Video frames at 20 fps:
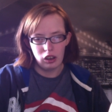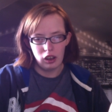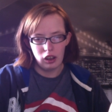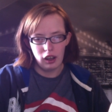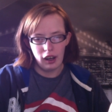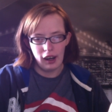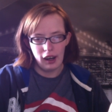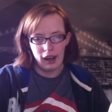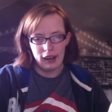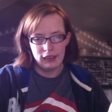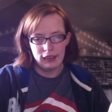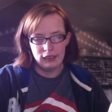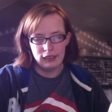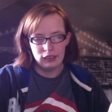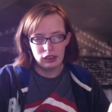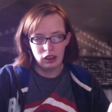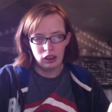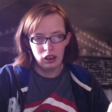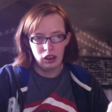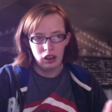and
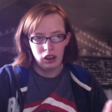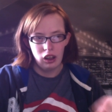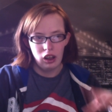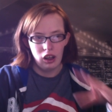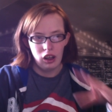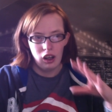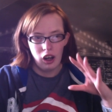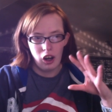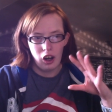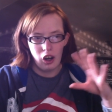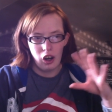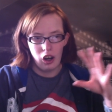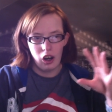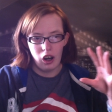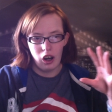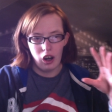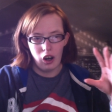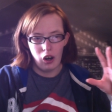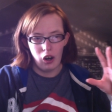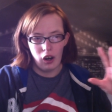
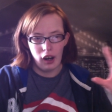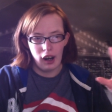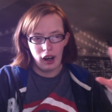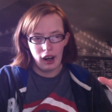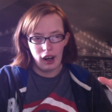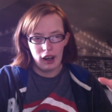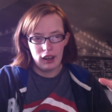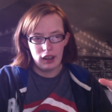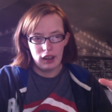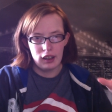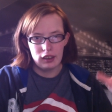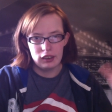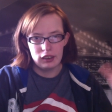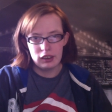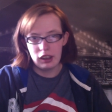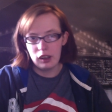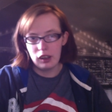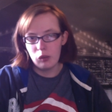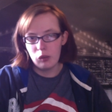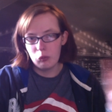I
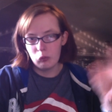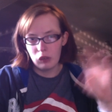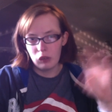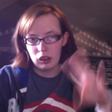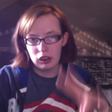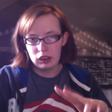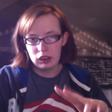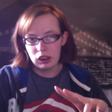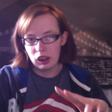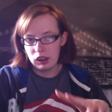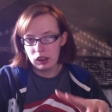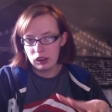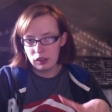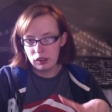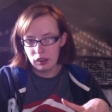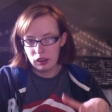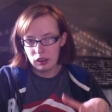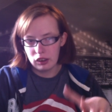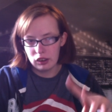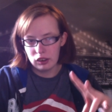didn't want to take
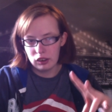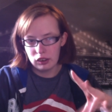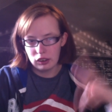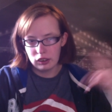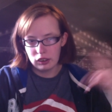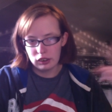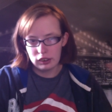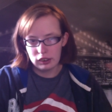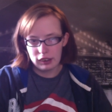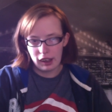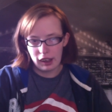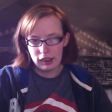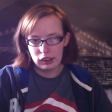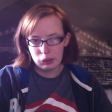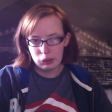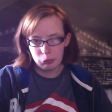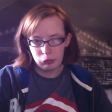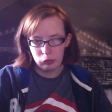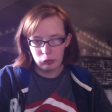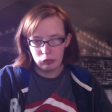that that
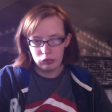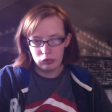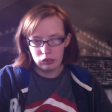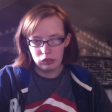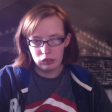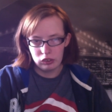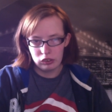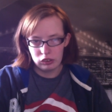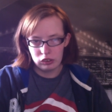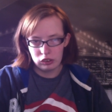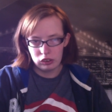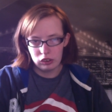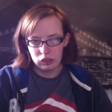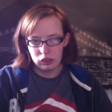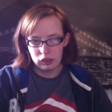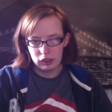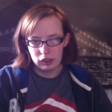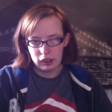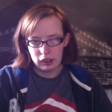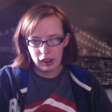small
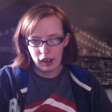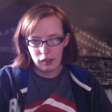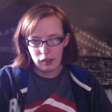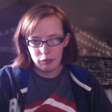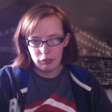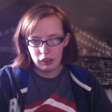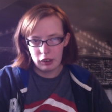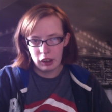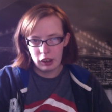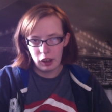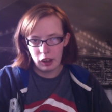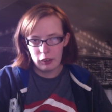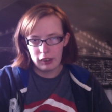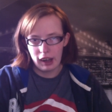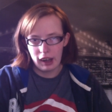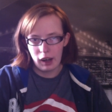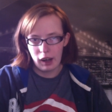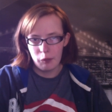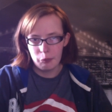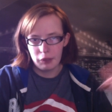that video
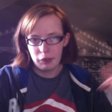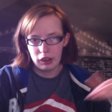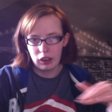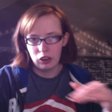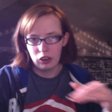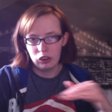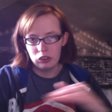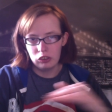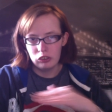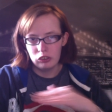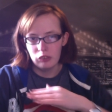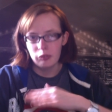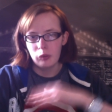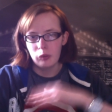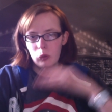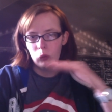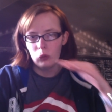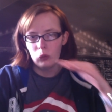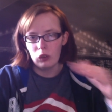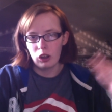down because of
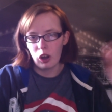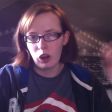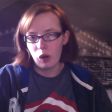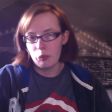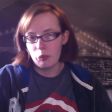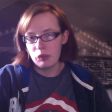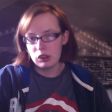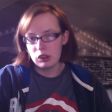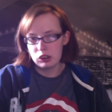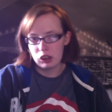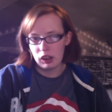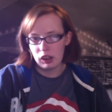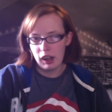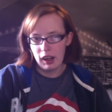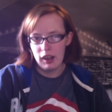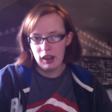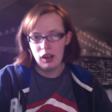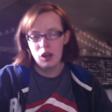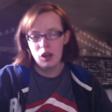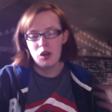all the comments on there
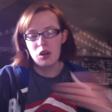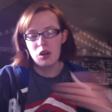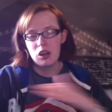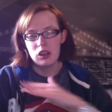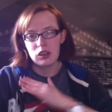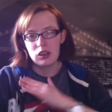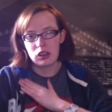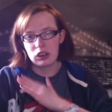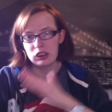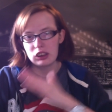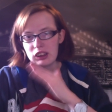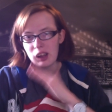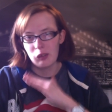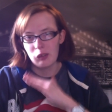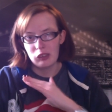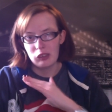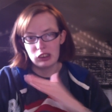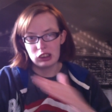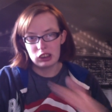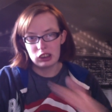because they were
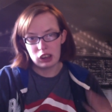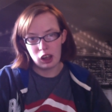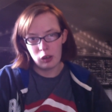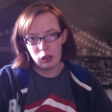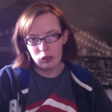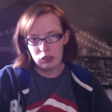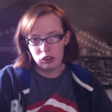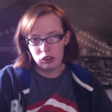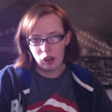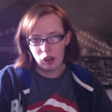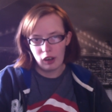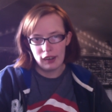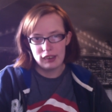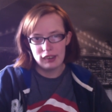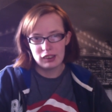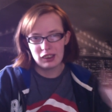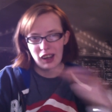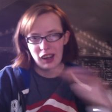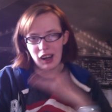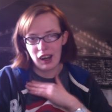so nice
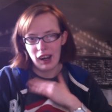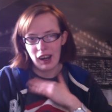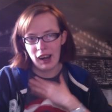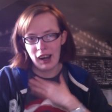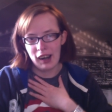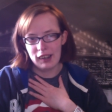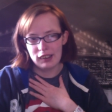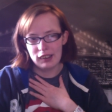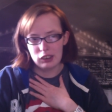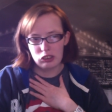and